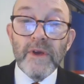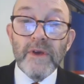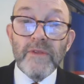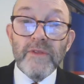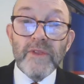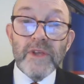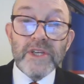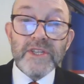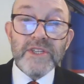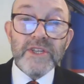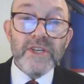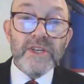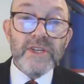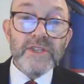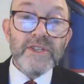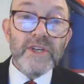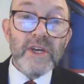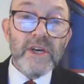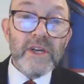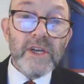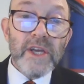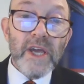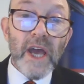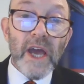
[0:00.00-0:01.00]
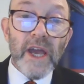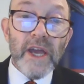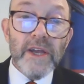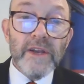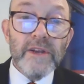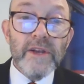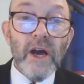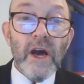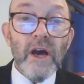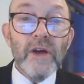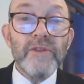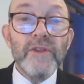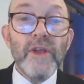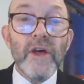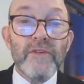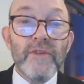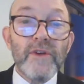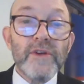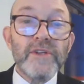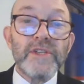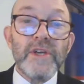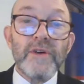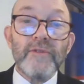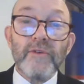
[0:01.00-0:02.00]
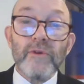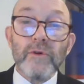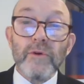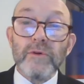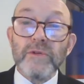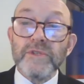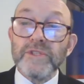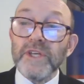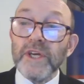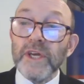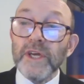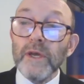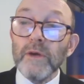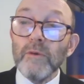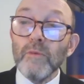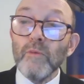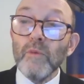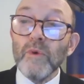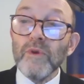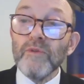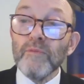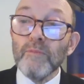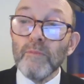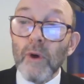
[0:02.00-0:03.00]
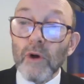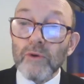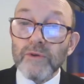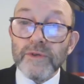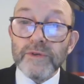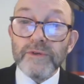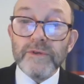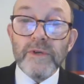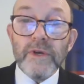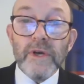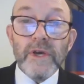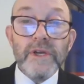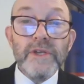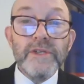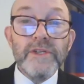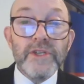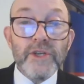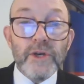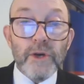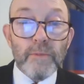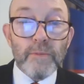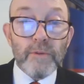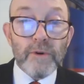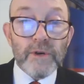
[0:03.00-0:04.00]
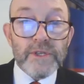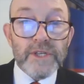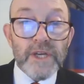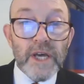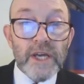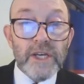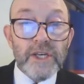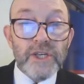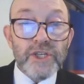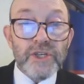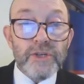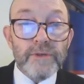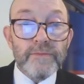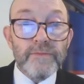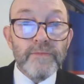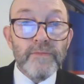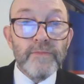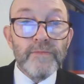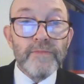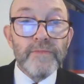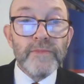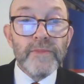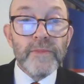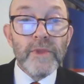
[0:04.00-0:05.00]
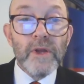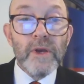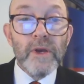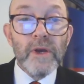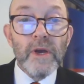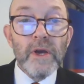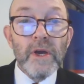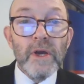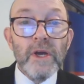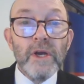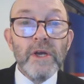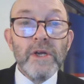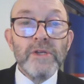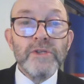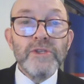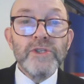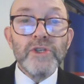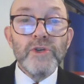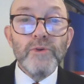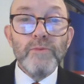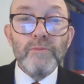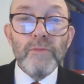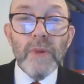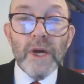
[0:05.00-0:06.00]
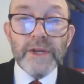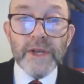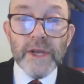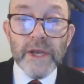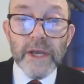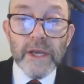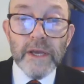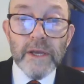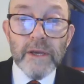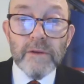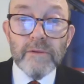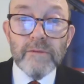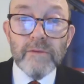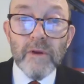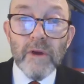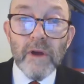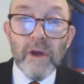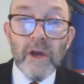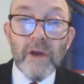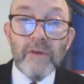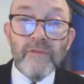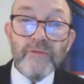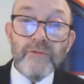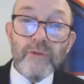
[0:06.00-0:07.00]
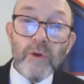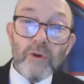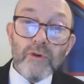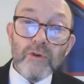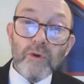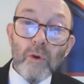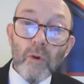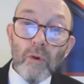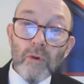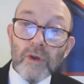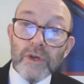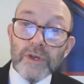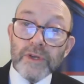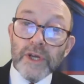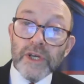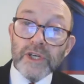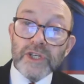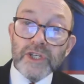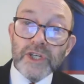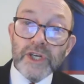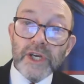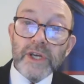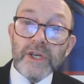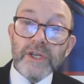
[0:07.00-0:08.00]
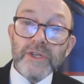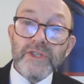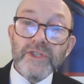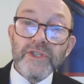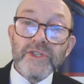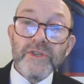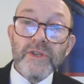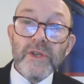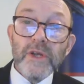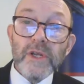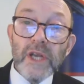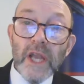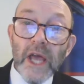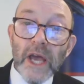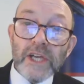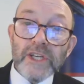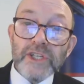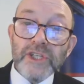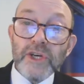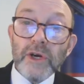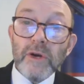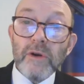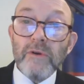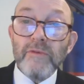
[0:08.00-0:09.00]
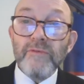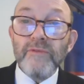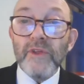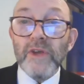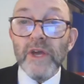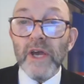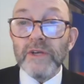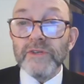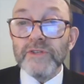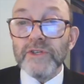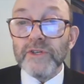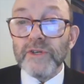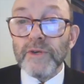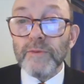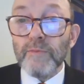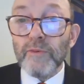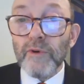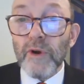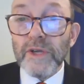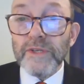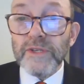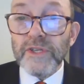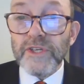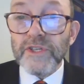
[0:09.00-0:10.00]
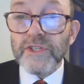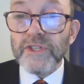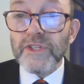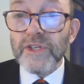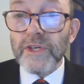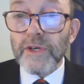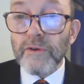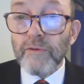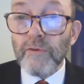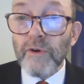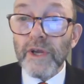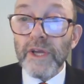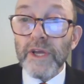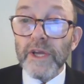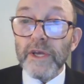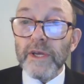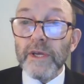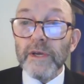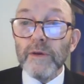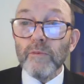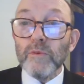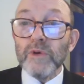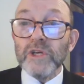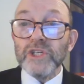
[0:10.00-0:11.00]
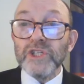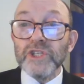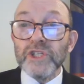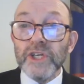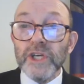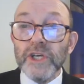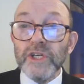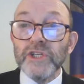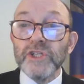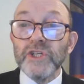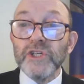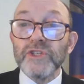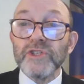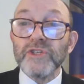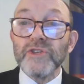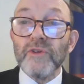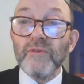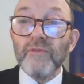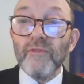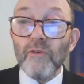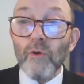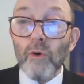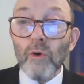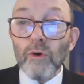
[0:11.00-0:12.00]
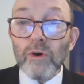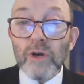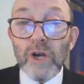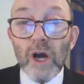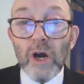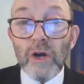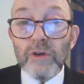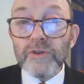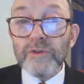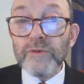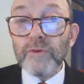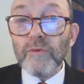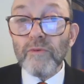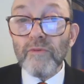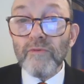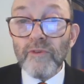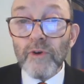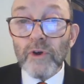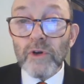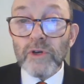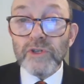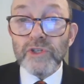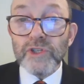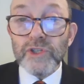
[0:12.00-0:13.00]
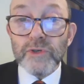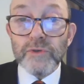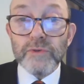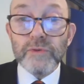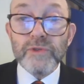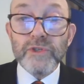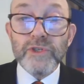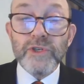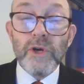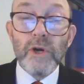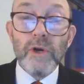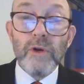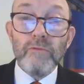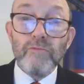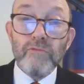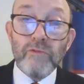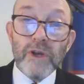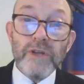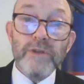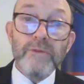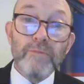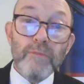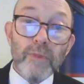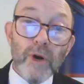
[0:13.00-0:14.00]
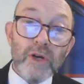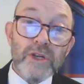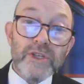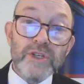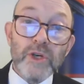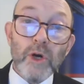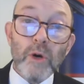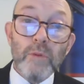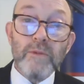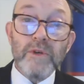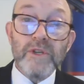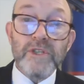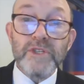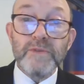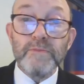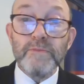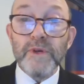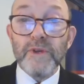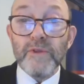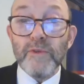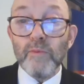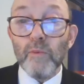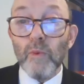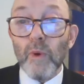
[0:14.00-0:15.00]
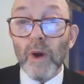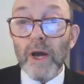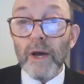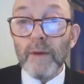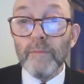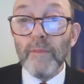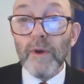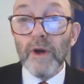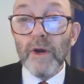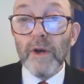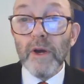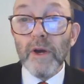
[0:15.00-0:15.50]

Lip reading: This is, again, another difficulty with modern interpretation. To many, if not all initiates, the lecture of the Entered Apprentice degree, which teaches the Four Cardinal Virtues, written by Thomas Smith Webb,